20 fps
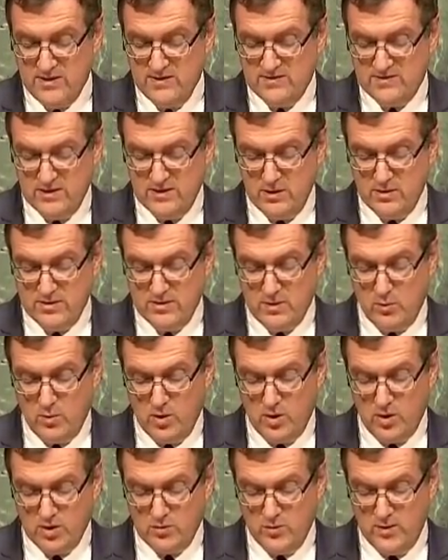This year, the
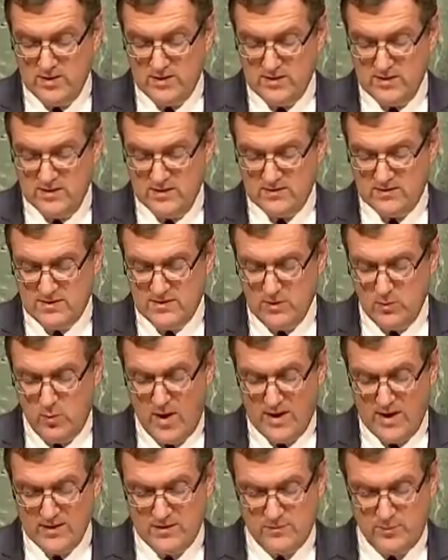world witnessed the
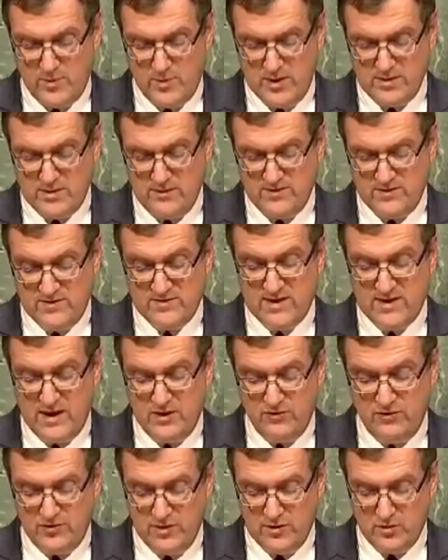widespread
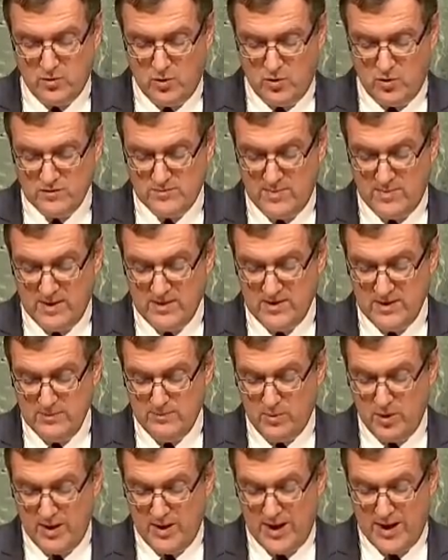devastation caused by
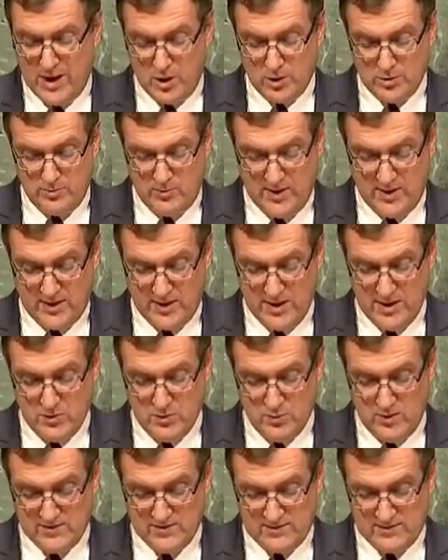the Ebola outbreak
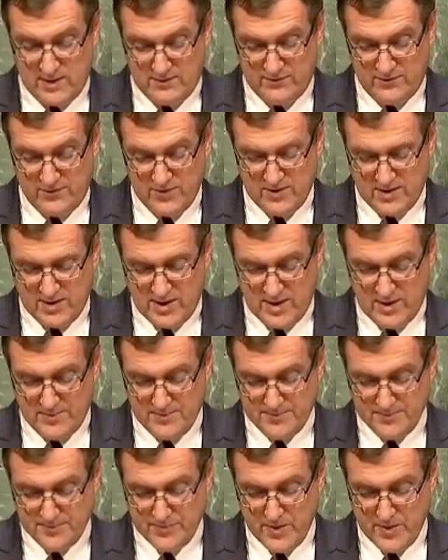in West Africa.